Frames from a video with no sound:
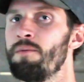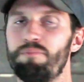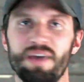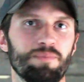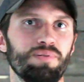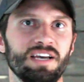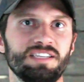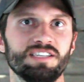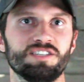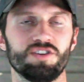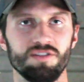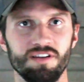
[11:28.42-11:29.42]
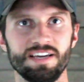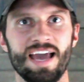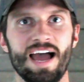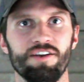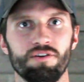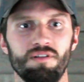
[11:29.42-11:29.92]
Big places to look
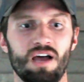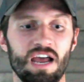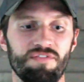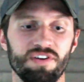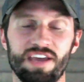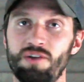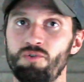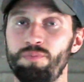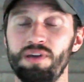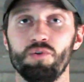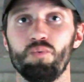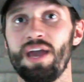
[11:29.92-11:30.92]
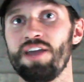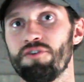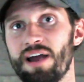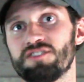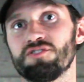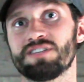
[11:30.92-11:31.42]
at in your life, again, would be the way you're
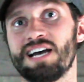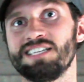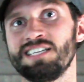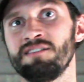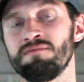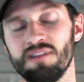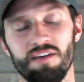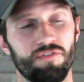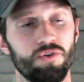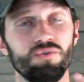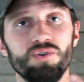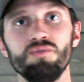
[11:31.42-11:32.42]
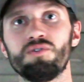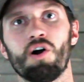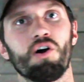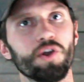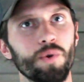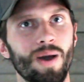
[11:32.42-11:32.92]
exercising. If you do
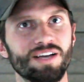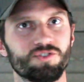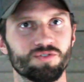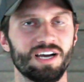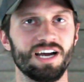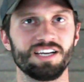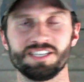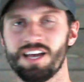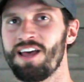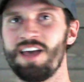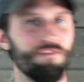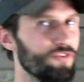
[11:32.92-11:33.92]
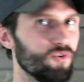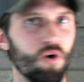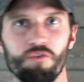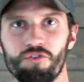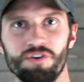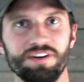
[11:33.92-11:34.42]
cardio exercise, if you go
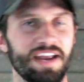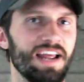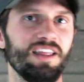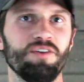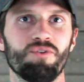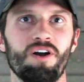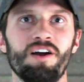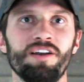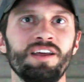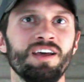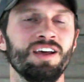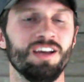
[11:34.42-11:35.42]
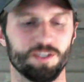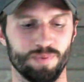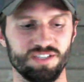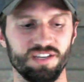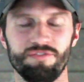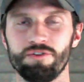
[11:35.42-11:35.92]
for a daily run,
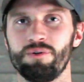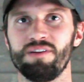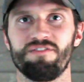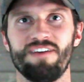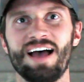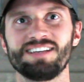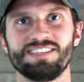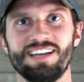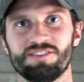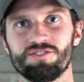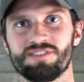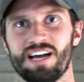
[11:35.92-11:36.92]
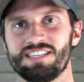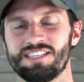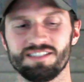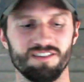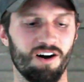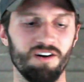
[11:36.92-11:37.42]
especially if you're doing fasted
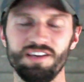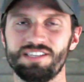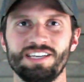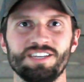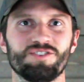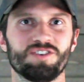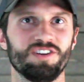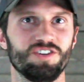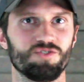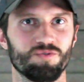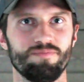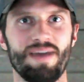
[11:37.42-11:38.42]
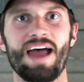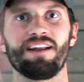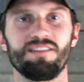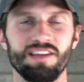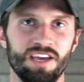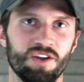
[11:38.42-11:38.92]
exercises, all these things are going to
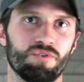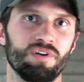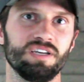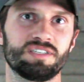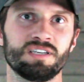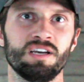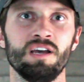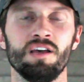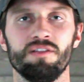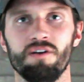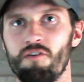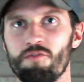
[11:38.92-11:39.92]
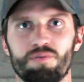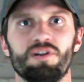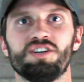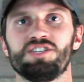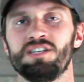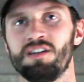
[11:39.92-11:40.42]
dramatically increase the
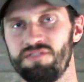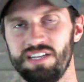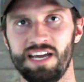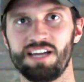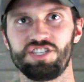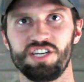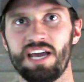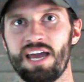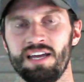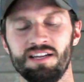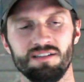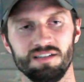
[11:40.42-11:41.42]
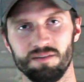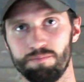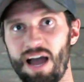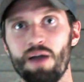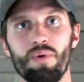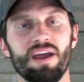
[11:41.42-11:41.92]
overproduction of DHEA
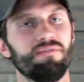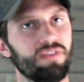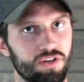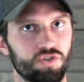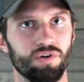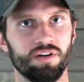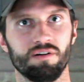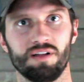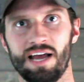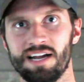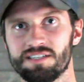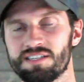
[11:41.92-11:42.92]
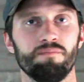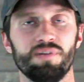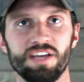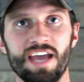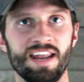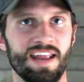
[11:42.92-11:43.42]
by way of the adrenal glands. But
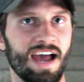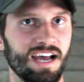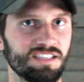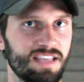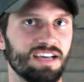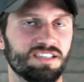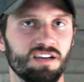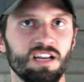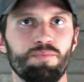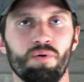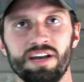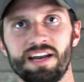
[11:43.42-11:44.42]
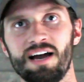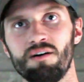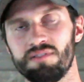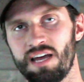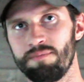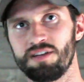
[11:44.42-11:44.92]
again, as that study pointed
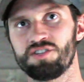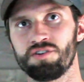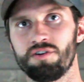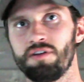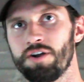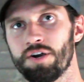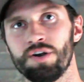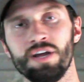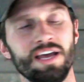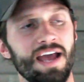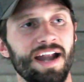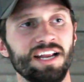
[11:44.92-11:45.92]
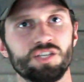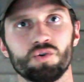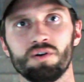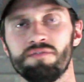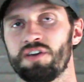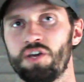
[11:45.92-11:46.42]
out that I mentioned earlier, any
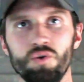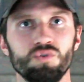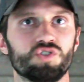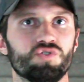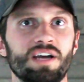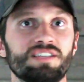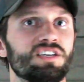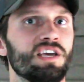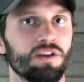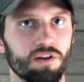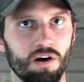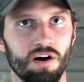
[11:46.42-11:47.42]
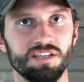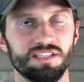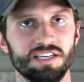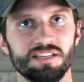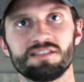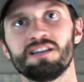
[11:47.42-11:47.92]
sort of acute stress can cause
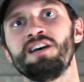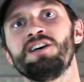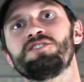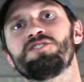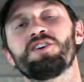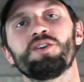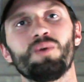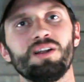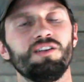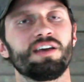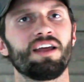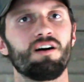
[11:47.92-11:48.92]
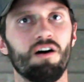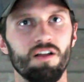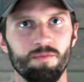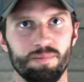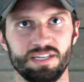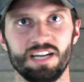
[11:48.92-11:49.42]
this. So you're gonna wanna look at all
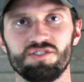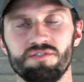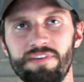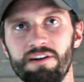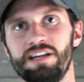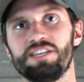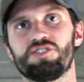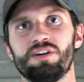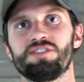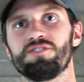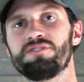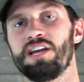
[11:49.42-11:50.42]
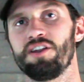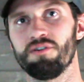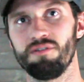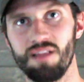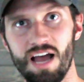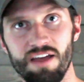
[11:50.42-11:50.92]
the potential various stressors in your
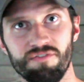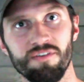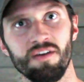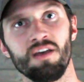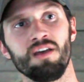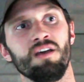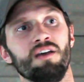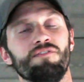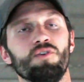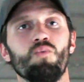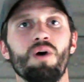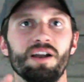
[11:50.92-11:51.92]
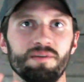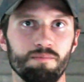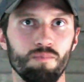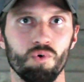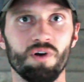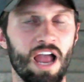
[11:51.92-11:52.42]
life. If you want
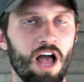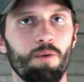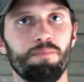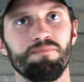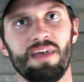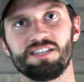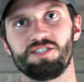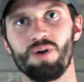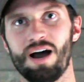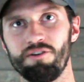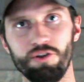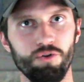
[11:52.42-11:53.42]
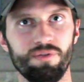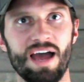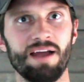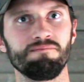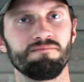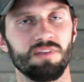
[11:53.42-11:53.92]
more help as to how to do
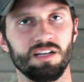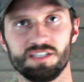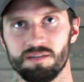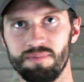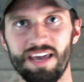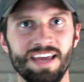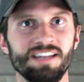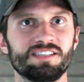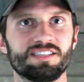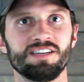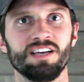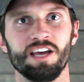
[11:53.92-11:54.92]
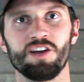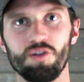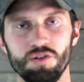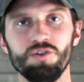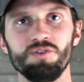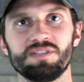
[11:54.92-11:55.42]
that and some hints and
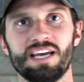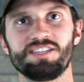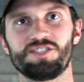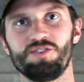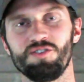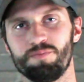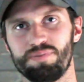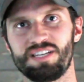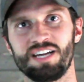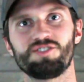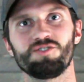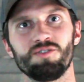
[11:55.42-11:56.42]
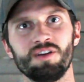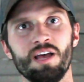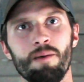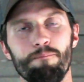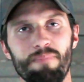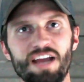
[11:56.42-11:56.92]
clues as to the potential
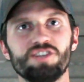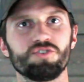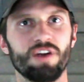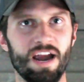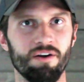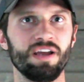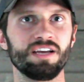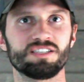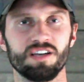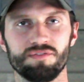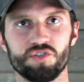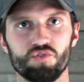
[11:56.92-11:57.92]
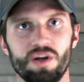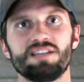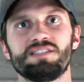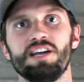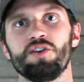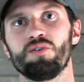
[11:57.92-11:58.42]
major areas of
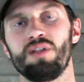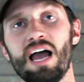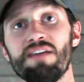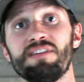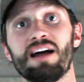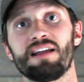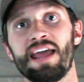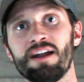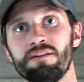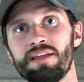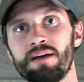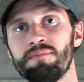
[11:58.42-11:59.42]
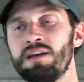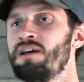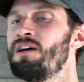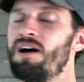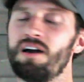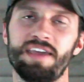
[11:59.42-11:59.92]
stress in your life and how to handle them,
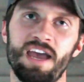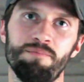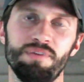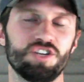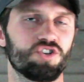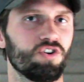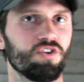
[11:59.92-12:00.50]
again, be sure to